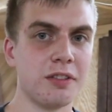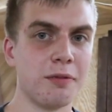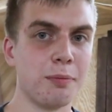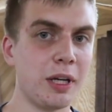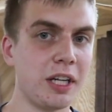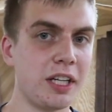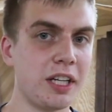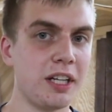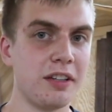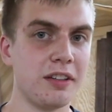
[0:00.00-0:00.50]
of
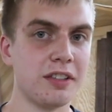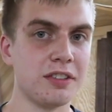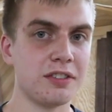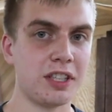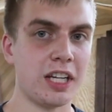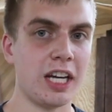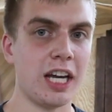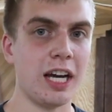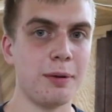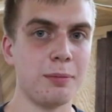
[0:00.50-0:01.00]
making this
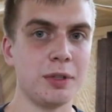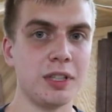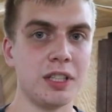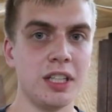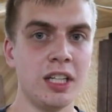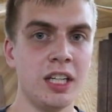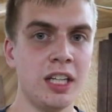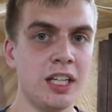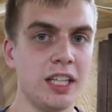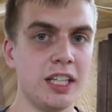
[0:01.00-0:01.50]

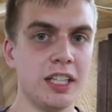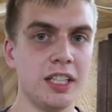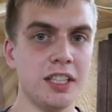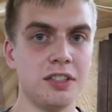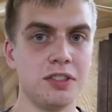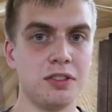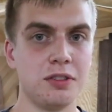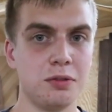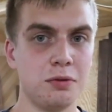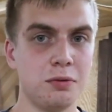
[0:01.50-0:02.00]
cabinet
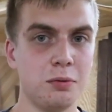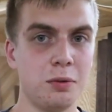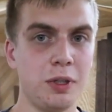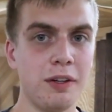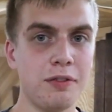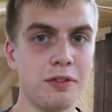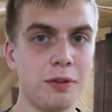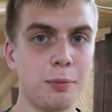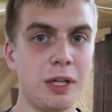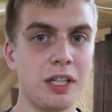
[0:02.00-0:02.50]
is we
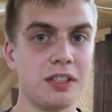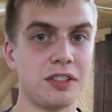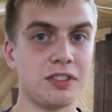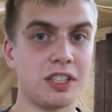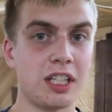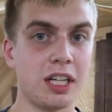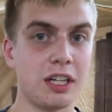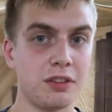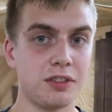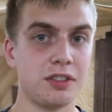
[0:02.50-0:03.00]
have to make the
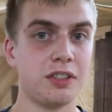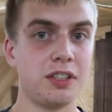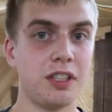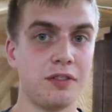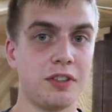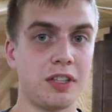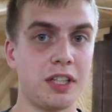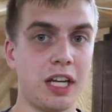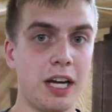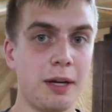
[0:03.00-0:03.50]
skeleton
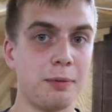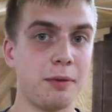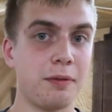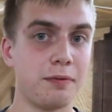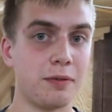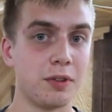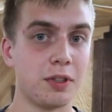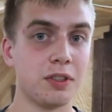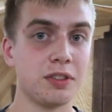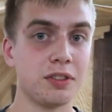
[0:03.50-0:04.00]
of the cabinet
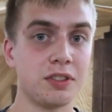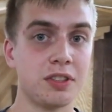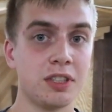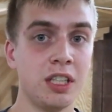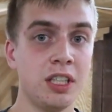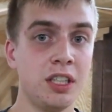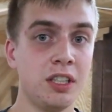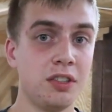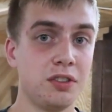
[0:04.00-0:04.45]
first.